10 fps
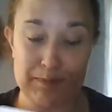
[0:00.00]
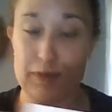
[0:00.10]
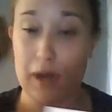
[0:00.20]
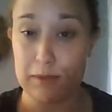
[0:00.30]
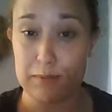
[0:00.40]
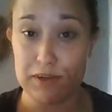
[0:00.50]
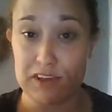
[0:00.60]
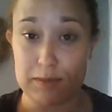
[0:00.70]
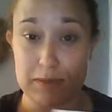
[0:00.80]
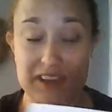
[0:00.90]
probably
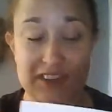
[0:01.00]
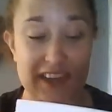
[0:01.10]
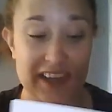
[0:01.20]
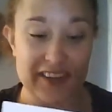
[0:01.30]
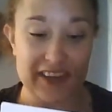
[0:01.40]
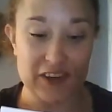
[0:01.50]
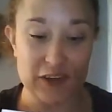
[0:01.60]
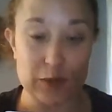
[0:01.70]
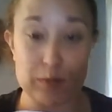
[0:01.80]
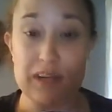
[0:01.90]
predictably said that
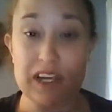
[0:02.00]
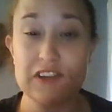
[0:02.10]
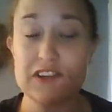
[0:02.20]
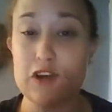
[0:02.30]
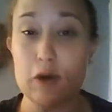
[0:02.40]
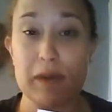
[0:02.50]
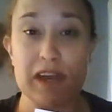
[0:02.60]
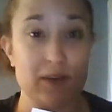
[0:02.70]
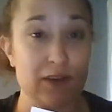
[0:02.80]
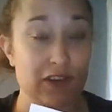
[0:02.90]
hers would be a
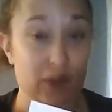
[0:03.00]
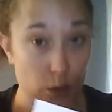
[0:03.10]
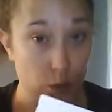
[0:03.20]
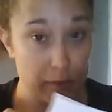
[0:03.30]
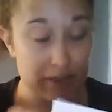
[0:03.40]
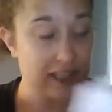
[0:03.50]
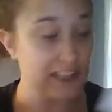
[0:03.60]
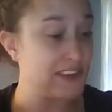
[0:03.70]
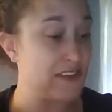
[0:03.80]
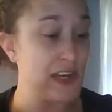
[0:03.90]
snowman or snow woman, and I
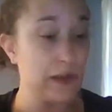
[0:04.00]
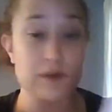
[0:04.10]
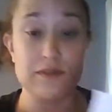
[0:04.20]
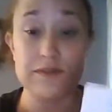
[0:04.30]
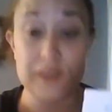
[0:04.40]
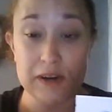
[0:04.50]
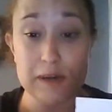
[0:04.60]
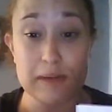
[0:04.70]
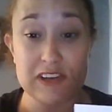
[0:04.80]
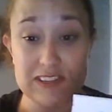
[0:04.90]
said that I would very
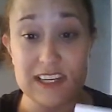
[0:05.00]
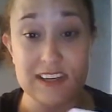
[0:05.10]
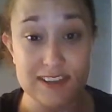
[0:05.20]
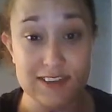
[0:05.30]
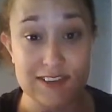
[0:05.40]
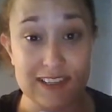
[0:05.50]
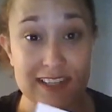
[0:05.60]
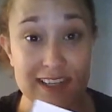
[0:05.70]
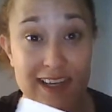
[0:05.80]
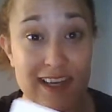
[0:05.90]
much like to
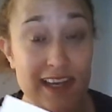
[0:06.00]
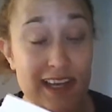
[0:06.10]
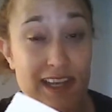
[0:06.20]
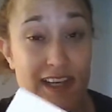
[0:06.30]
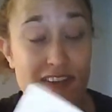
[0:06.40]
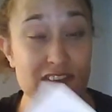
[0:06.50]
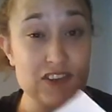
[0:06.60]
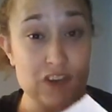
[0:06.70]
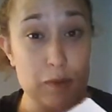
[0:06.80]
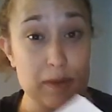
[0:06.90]
see a
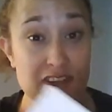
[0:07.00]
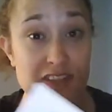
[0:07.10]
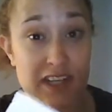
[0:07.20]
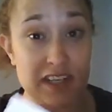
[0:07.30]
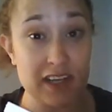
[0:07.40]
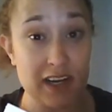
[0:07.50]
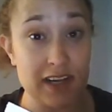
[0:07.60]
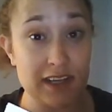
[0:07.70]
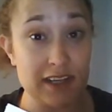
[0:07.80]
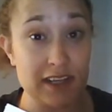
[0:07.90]
snowman taking
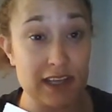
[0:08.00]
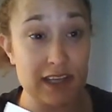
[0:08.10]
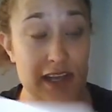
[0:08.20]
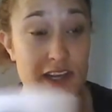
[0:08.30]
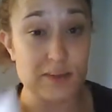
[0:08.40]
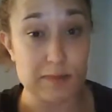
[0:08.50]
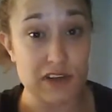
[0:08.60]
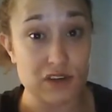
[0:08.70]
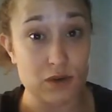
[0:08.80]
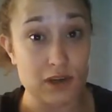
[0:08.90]
on a
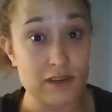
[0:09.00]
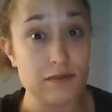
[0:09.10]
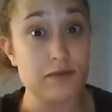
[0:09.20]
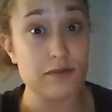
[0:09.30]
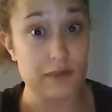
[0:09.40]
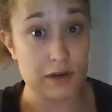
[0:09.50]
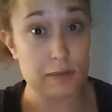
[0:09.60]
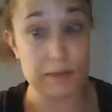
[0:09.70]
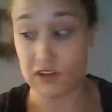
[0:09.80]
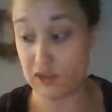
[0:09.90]
Dementor. Very
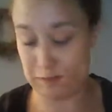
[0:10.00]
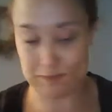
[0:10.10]
much.